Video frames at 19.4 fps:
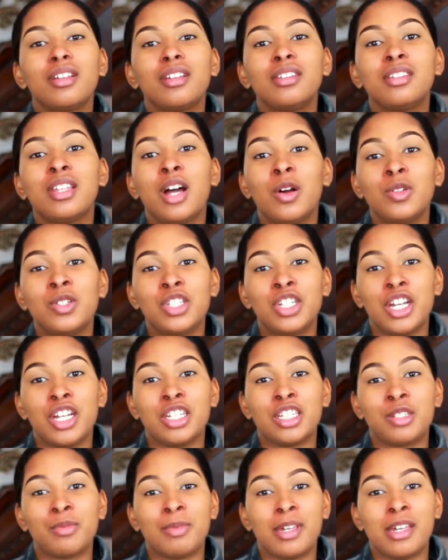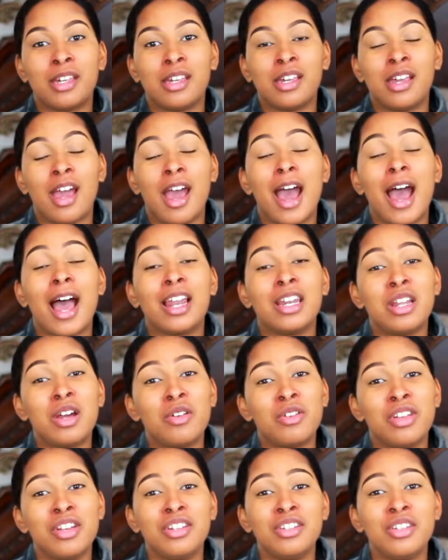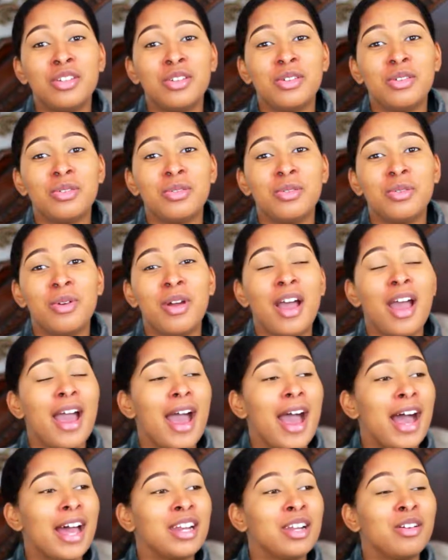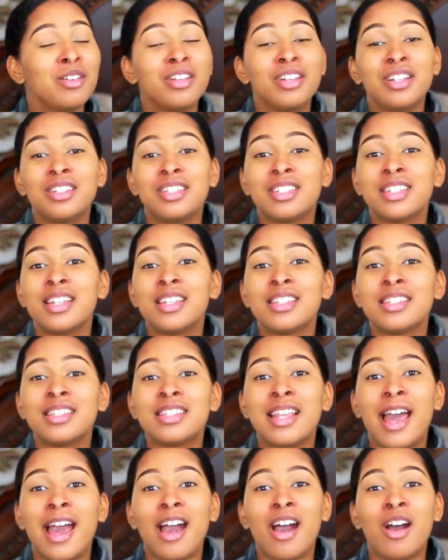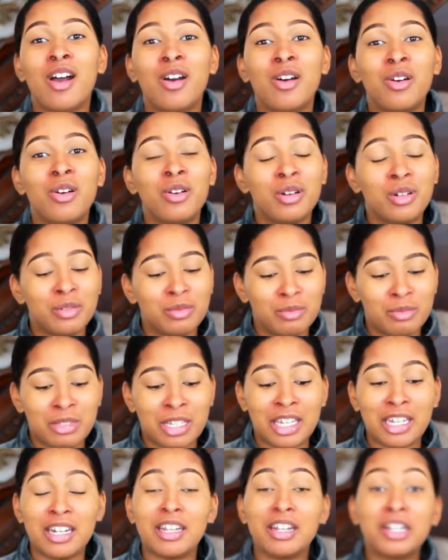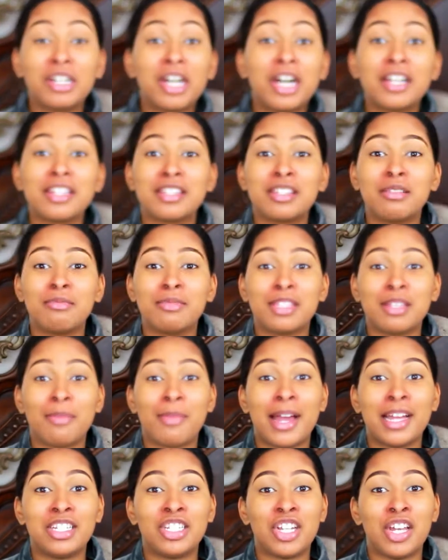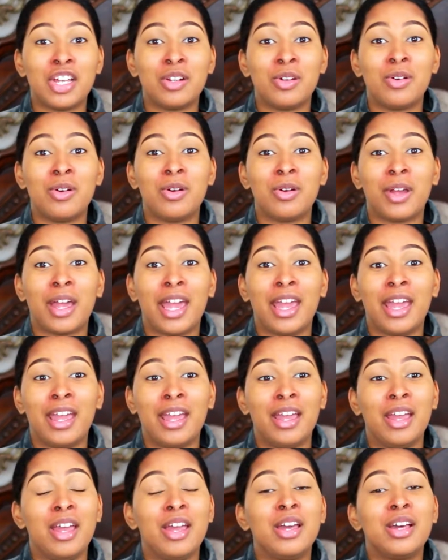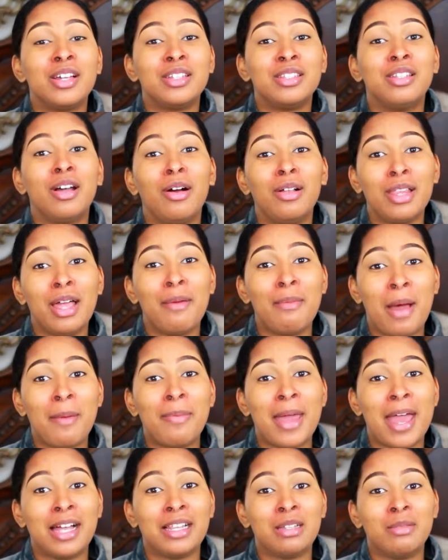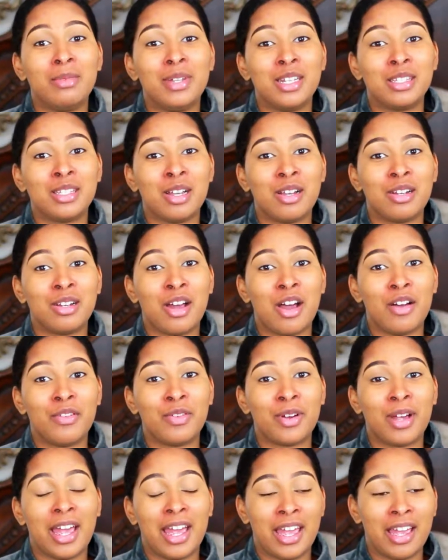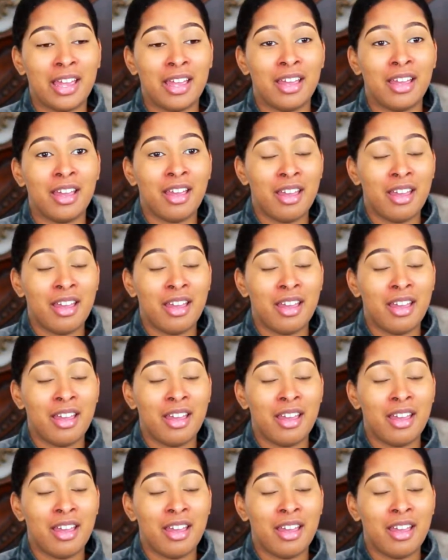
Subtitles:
don't judge me. I know you're new. I know you're just now getting accustomed to my channel, okay? Don't let my palette be a turn off, okay?